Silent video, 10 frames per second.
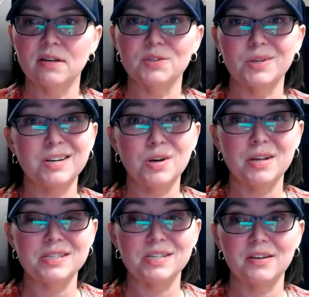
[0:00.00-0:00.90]
So I don't know how
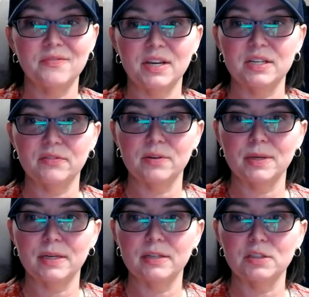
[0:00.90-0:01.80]
that's going to affect
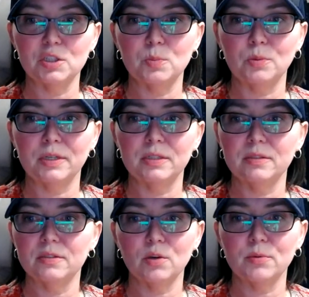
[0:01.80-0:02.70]
everybody at this point.
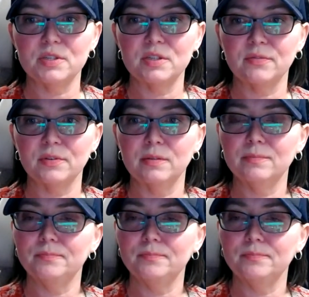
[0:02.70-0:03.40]
It's always different.